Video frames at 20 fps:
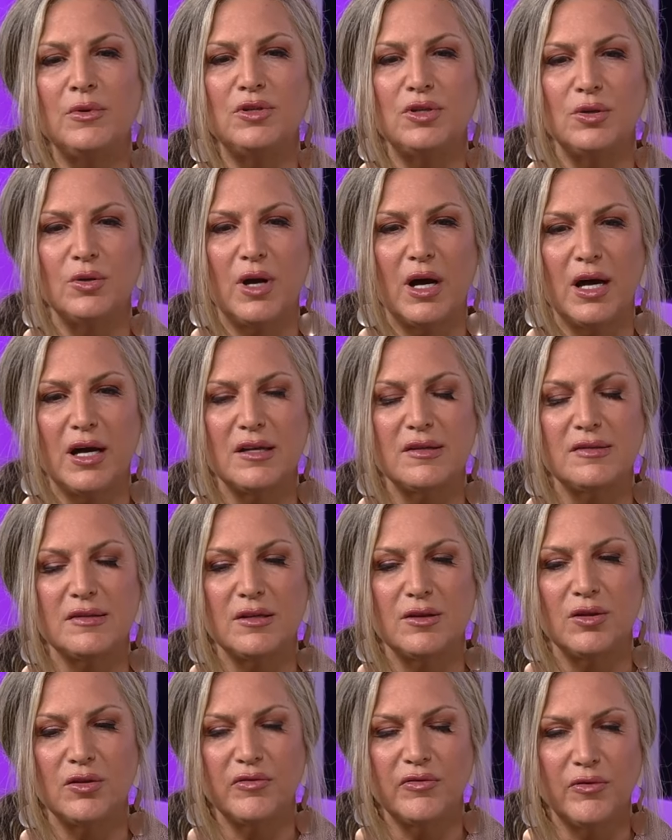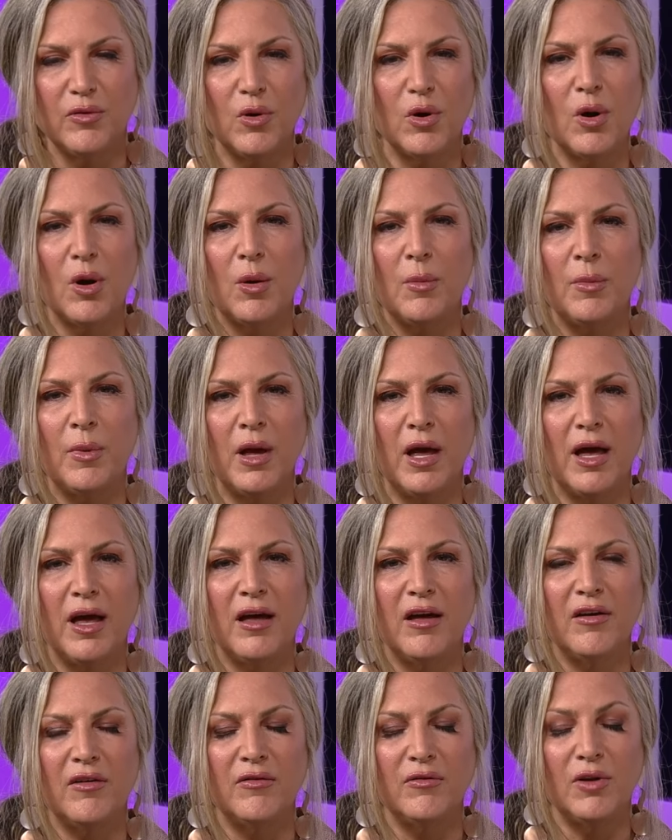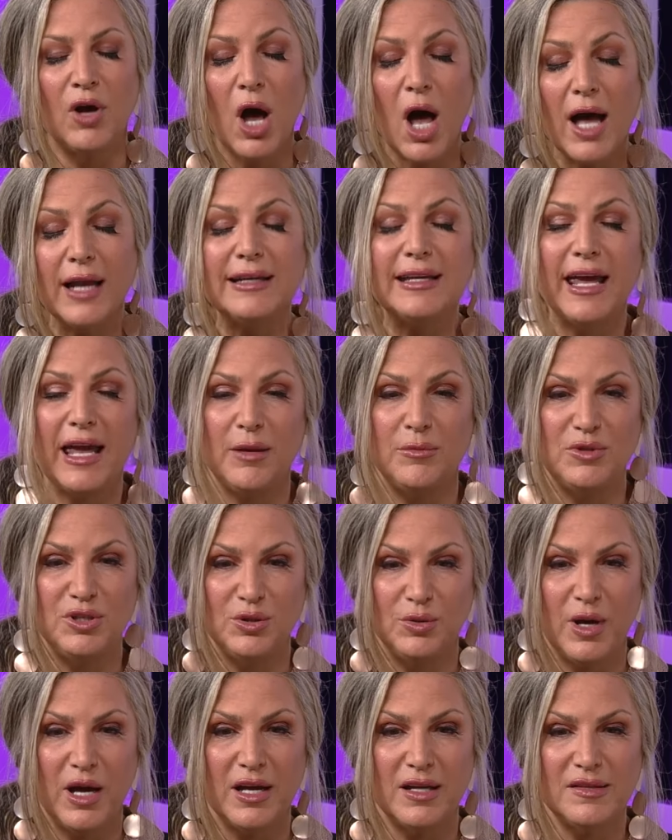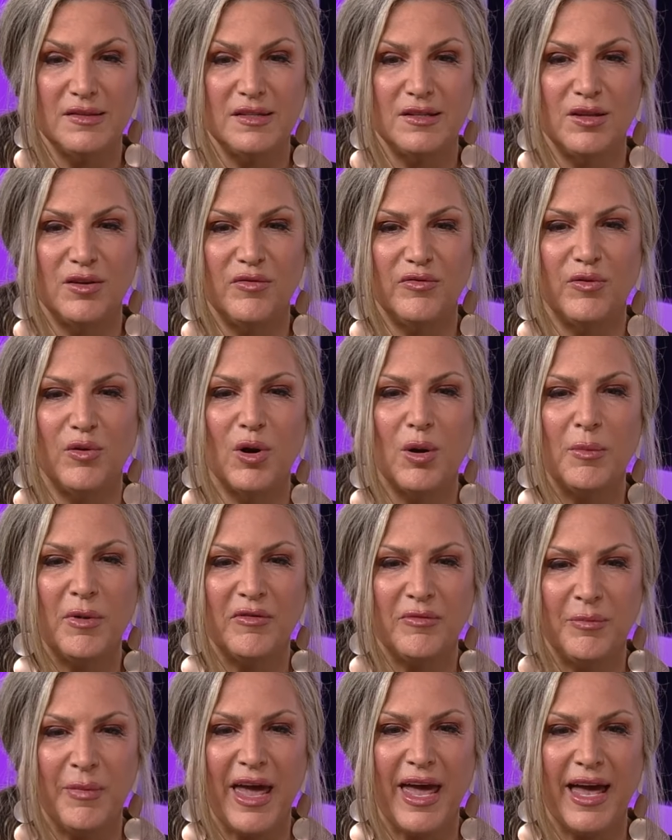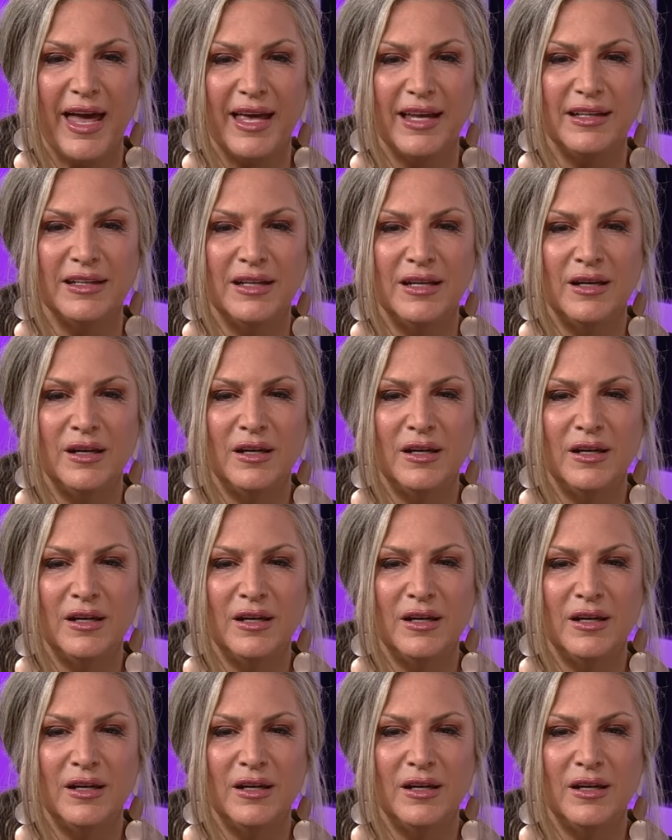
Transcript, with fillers: to us in the form of, God came to us in the form of man,